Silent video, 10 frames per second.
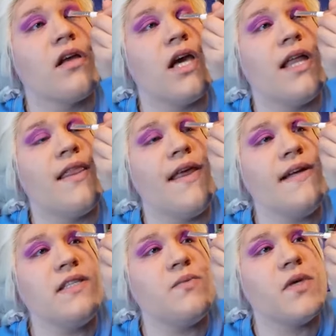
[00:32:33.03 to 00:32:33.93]
And
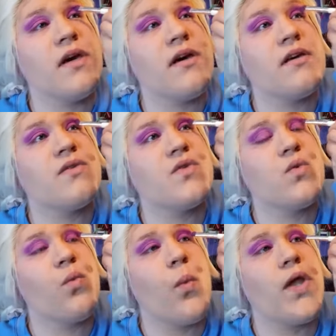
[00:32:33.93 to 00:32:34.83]
that's because
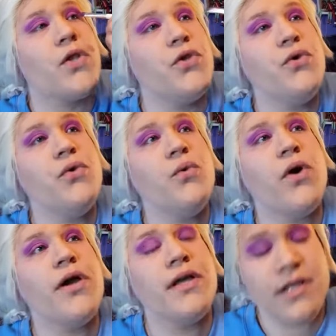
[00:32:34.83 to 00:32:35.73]
when you
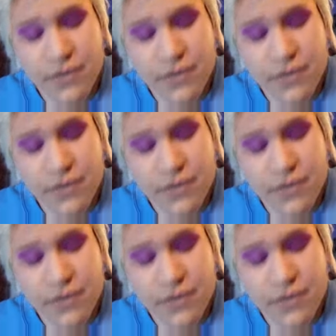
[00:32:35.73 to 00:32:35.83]
are getting